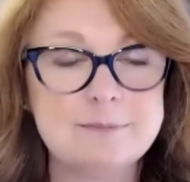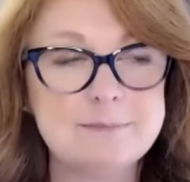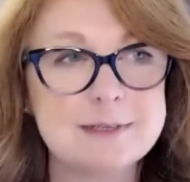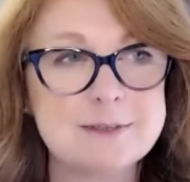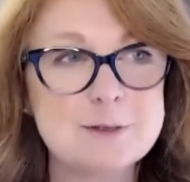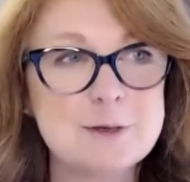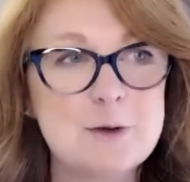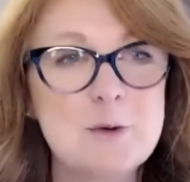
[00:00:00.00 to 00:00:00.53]

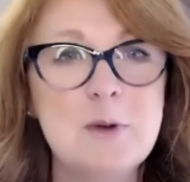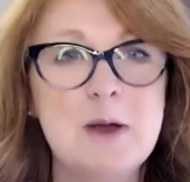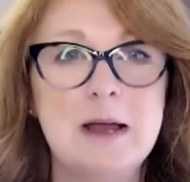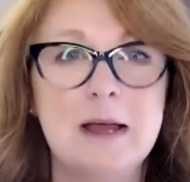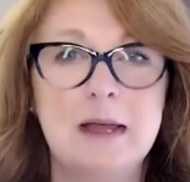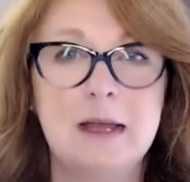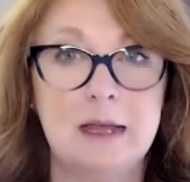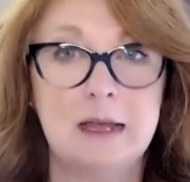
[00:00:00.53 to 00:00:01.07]
So
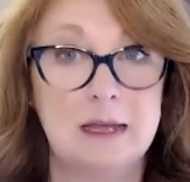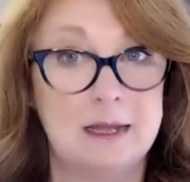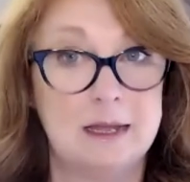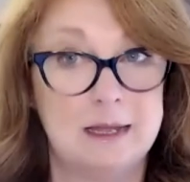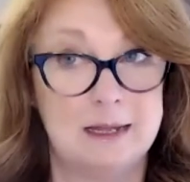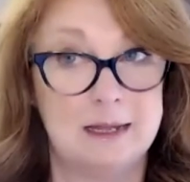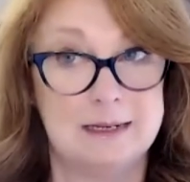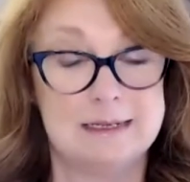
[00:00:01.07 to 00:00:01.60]

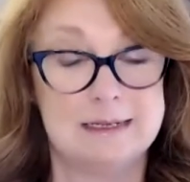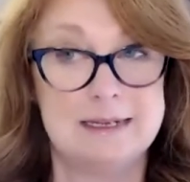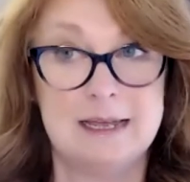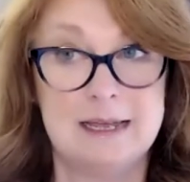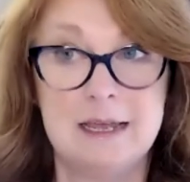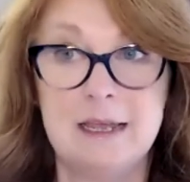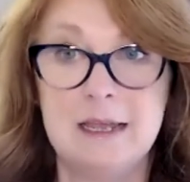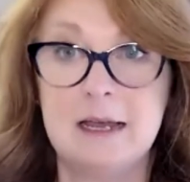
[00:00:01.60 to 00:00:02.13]

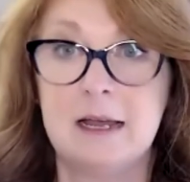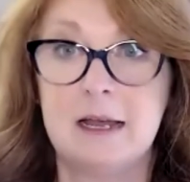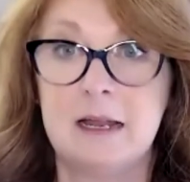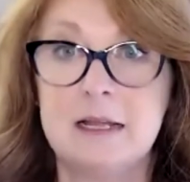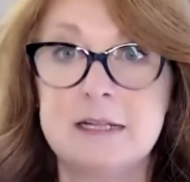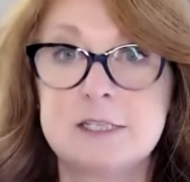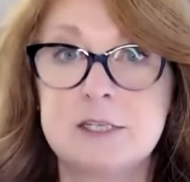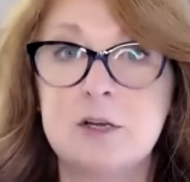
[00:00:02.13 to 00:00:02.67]
today,
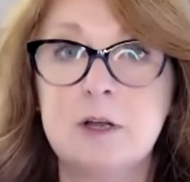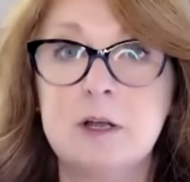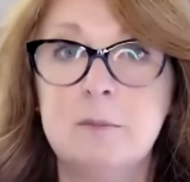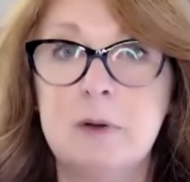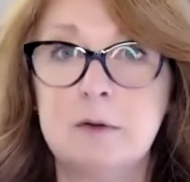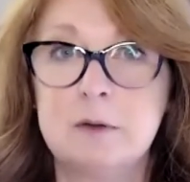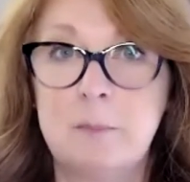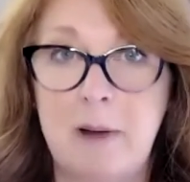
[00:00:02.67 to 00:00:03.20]
let's talk
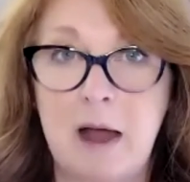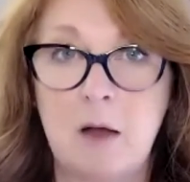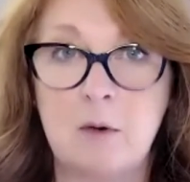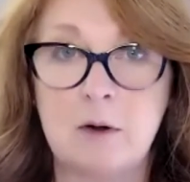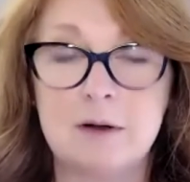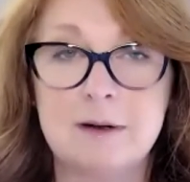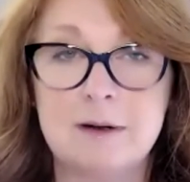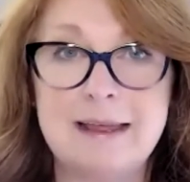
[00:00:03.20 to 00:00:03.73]
about
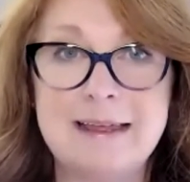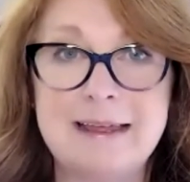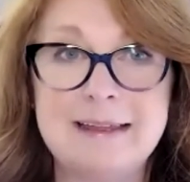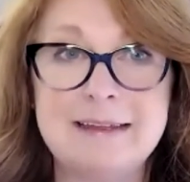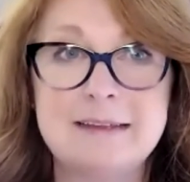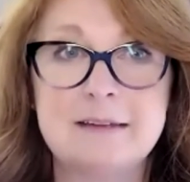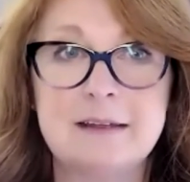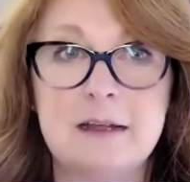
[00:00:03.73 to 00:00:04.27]
power,
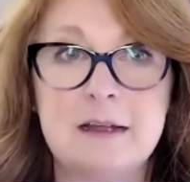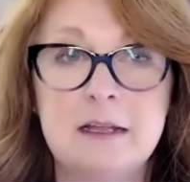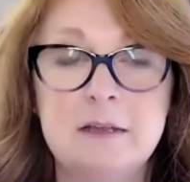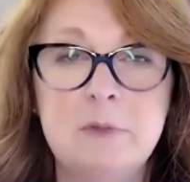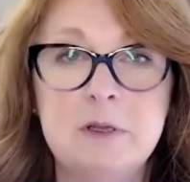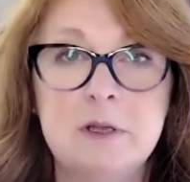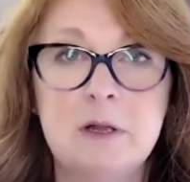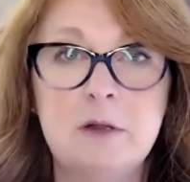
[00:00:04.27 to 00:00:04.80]
and let
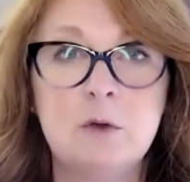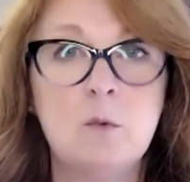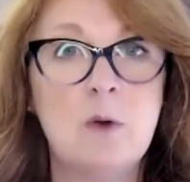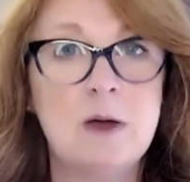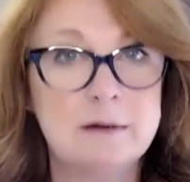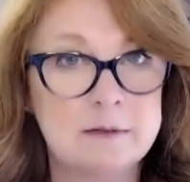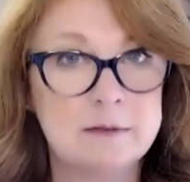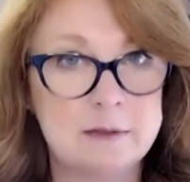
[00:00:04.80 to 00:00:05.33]
me tell you
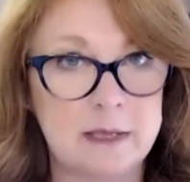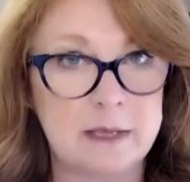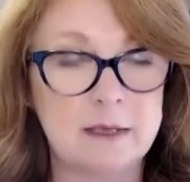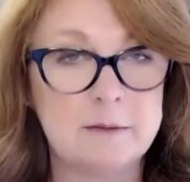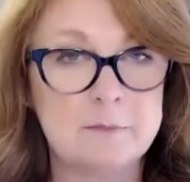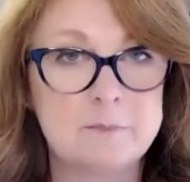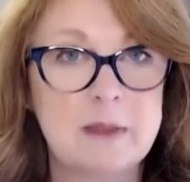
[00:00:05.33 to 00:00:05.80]
one thing.